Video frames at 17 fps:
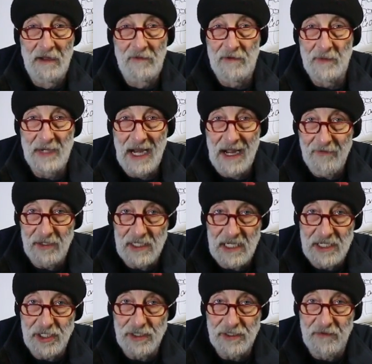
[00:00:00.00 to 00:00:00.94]
From an
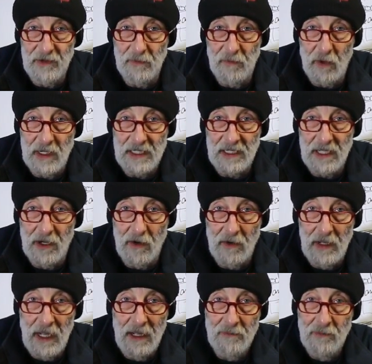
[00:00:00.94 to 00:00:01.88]
advertiser's viewpoint,
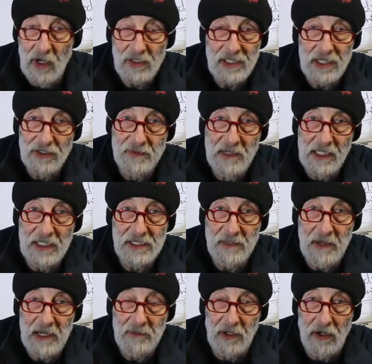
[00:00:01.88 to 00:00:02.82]
though, most of those millions
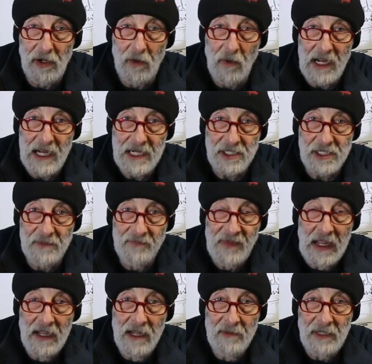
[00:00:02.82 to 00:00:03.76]
of people are a waste,
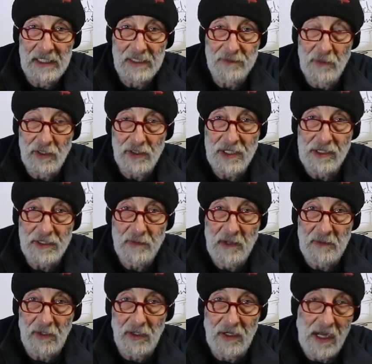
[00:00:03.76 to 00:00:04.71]
because most of those
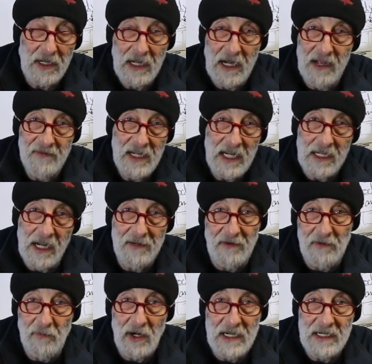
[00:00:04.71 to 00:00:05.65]
people are not going to have any kind
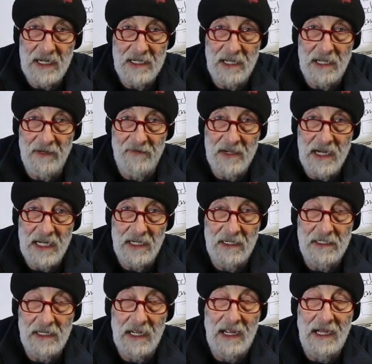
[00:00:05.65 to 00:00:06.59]
of a brand
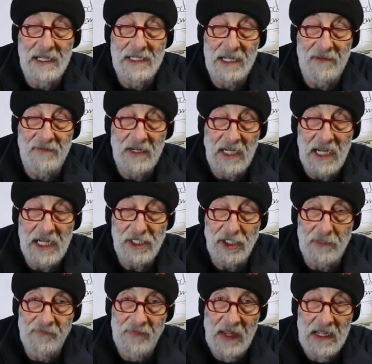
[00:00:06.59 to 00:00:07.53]

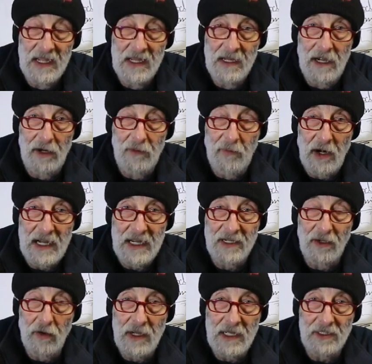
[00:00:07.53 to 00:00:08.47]
identification or
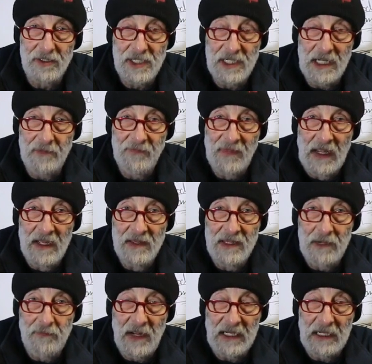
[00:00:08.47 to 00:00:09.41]
brand loyalty
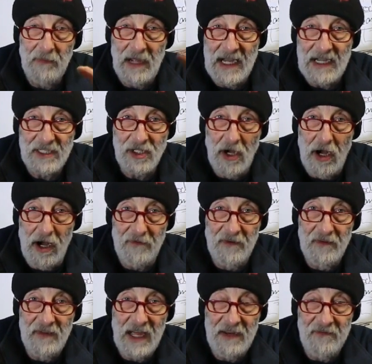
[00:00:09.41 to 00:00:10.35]
that piggybacks off
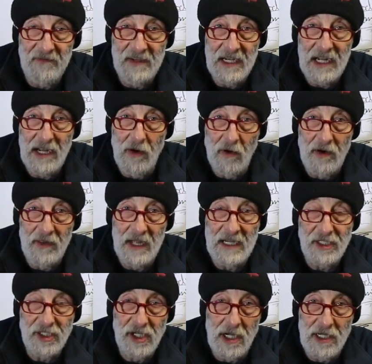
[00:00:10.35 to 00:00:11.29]
of that video or
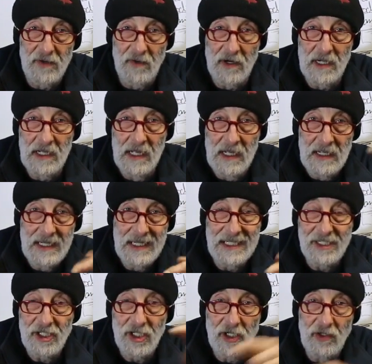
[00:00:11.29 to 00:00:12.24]
that genre
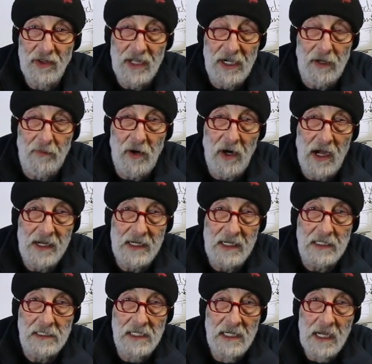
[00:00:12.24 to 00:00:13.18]
into their
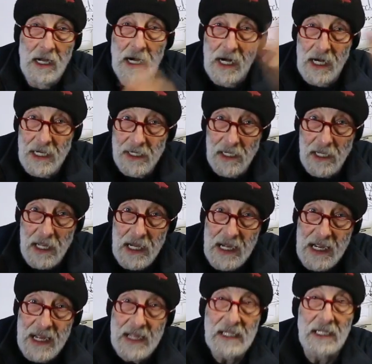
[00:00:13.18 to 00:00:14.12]
product.
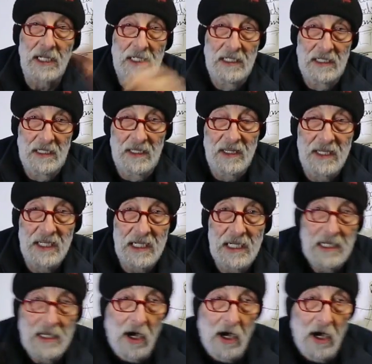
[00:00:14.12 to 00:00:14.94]
Unlike the